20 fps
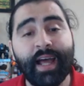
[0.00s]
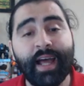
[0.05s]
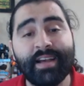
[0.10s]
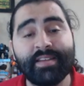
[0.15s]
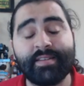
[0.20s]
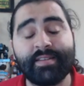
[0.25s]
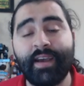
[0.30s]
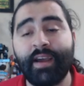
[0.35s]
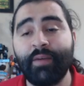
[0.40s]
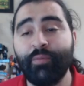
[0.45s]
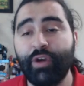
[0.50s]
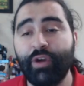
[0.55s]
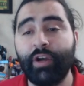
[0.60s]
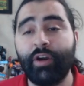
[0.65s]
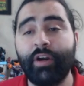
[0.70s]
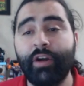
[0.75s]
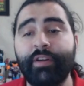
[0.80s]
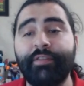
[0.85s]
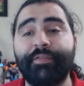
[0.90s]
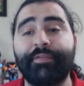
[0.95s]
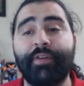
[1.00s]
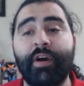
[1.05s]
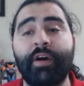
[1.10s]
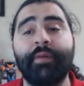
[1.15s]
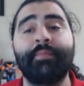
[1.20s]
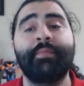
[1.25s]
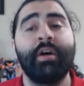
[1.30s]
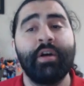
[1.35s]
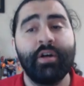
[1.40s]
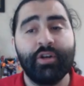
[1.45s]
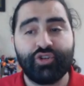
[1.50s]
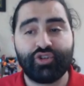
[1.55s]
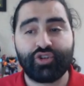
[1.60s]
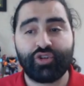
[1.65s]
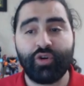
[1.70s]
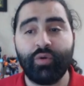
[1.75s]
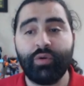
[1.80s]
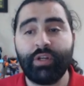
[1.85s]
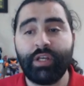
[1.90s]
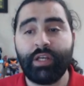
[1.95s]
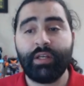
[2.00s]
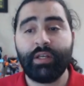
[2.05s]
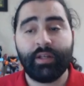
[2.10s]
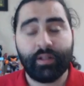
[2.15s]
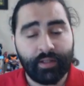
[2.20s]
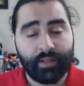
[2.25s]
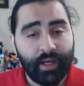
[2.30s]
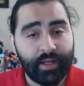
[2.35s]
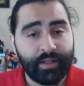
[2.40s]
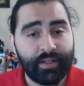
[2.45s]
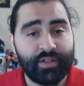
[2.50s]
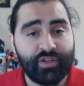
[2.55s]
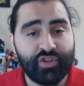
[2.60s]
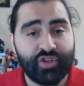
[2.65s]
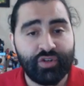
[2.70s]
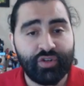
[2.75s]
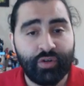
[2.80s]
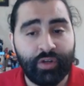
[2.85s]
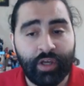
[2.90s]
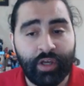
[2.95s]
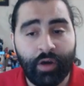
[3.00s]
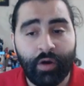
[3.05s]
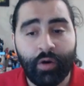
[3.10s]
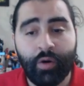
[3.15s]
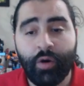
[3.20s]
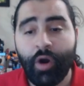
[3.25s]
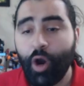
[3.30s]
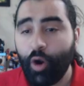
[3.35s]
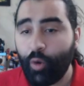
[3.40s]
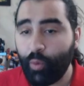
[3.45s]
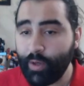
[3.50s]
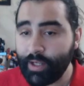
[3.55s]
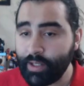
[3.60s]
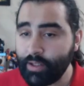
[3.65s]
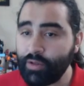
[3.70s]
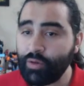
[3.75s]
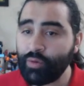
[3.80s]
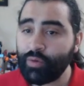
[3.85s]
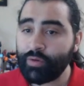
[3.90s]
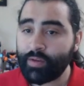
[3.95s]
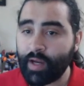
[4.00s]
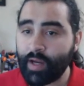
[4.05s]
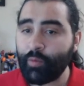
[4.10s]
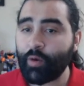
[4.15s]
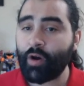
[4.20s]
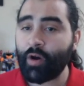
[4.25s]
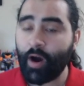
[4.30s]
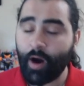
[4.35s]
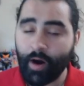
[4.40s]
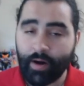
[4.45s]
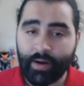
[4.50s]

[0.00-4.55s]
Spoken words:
the last time we heard from Sony London studio, we knew they were